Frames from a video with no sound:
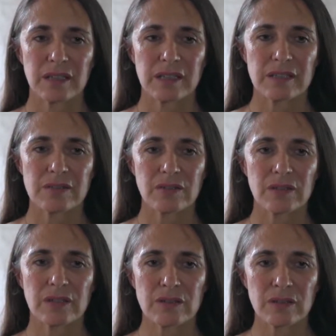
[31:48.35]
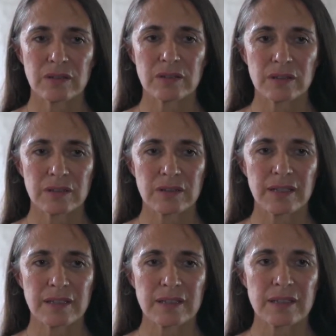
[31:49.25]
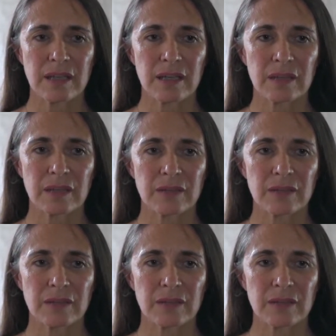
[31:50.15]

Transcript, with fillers: And so they took things, they,